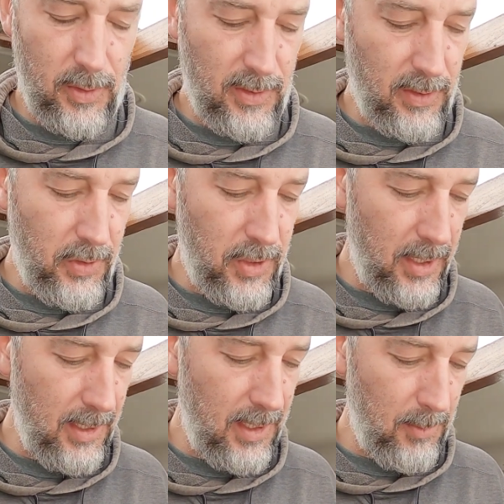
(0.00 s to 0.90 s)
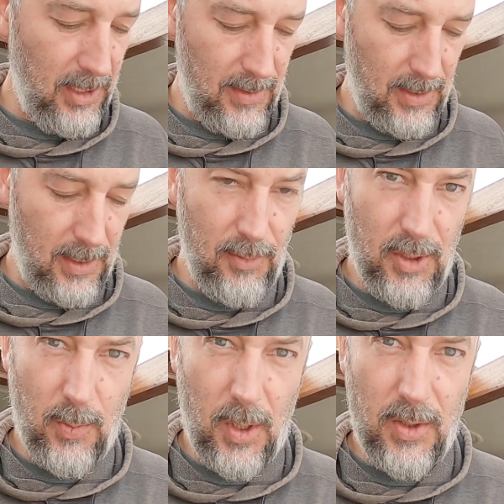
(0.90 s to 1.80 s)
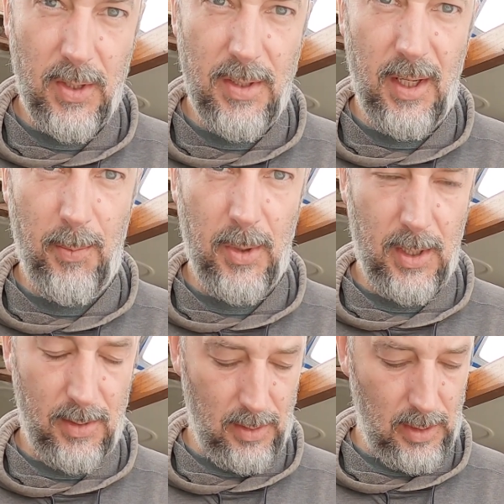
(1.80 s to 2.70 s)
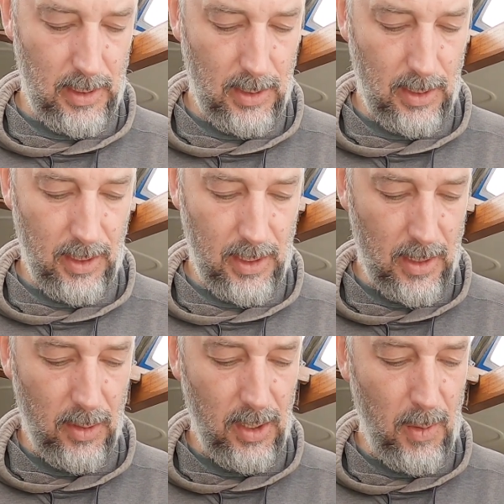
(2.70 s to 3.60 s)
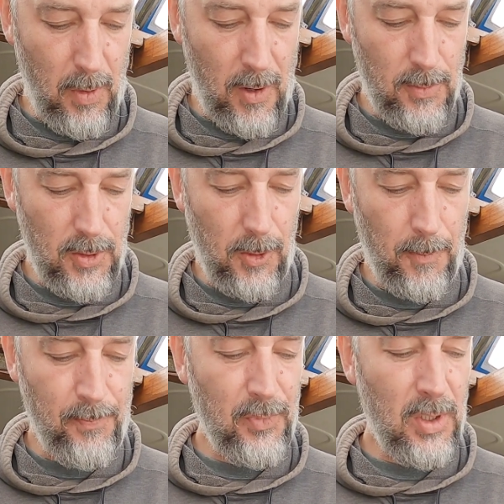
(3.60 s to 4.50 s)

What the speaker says: a slingshot again, because I just watched the tape and I didn't like how it came out. So